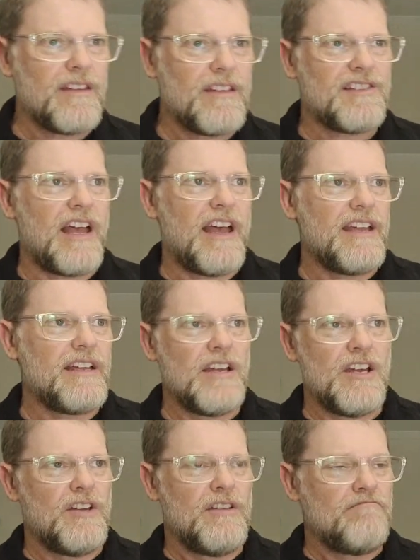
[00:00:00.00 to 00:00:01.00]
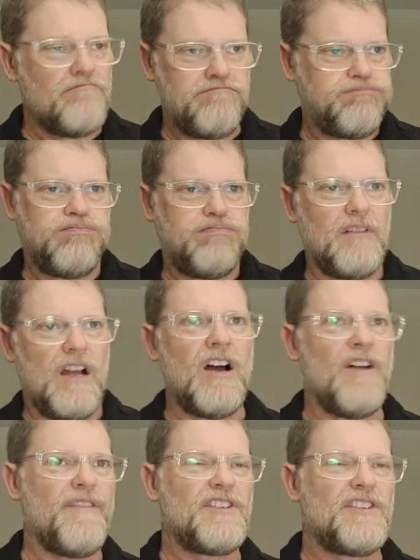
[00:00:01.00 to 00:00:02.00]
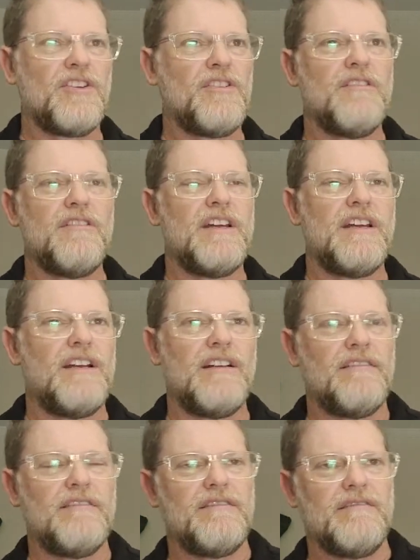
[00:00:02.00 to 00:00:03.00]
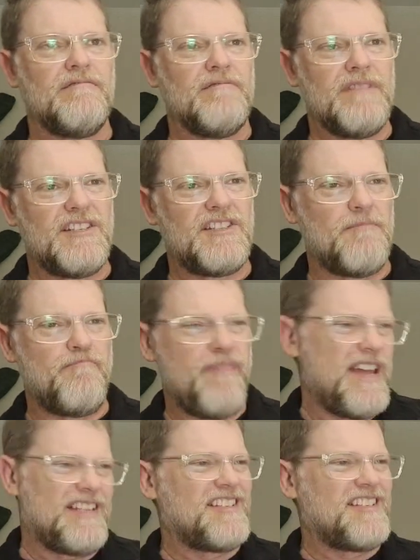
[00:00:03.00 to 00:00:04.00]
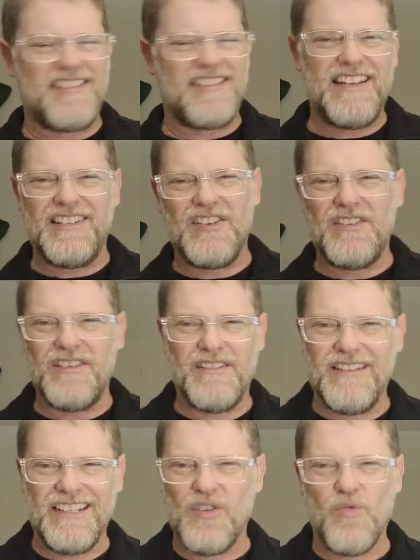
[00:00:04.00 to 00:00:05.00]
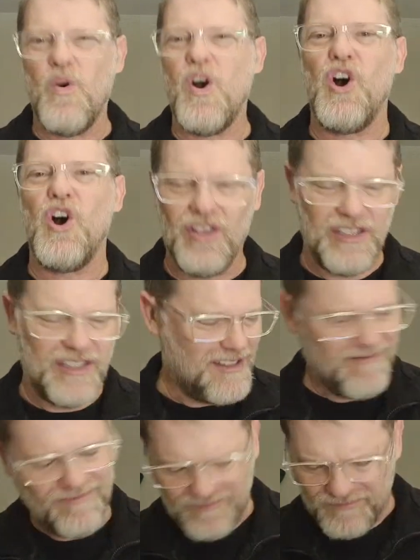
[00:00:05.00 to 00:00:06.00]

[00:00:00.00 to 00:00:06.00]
saying, "Oh, Victoria is the best state in the world. And